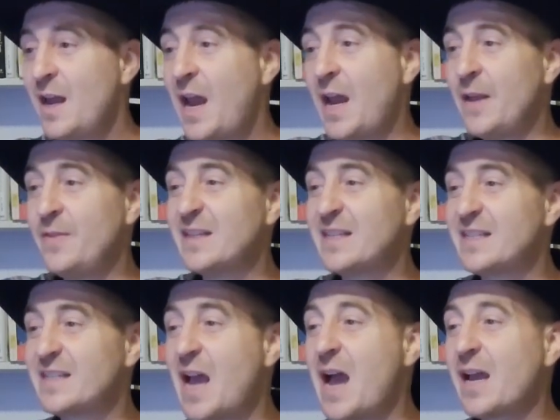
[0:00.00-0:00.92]
and the
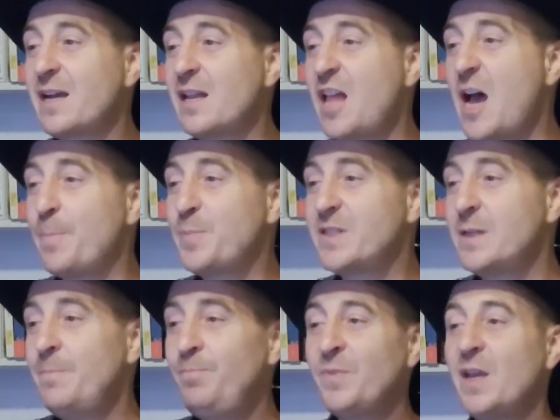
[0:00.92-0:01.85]

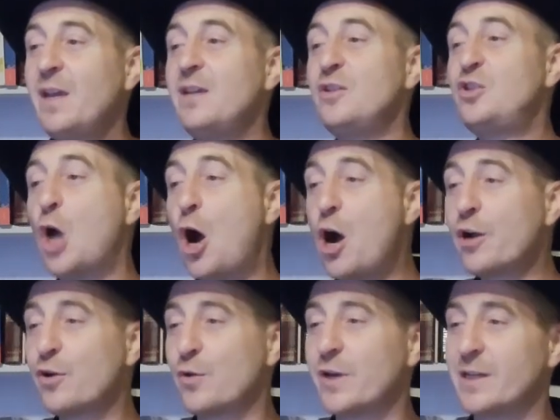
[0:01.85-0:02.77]
Cyclops in
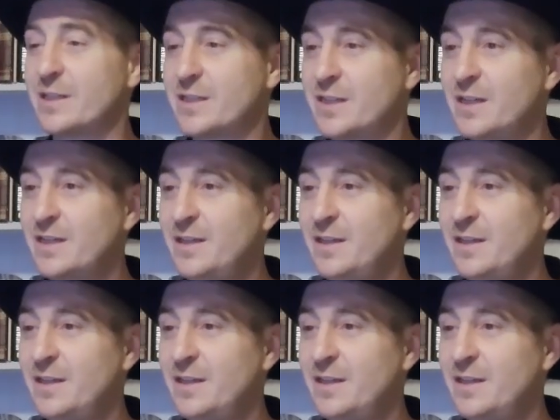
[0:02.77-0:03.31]
Tartarus,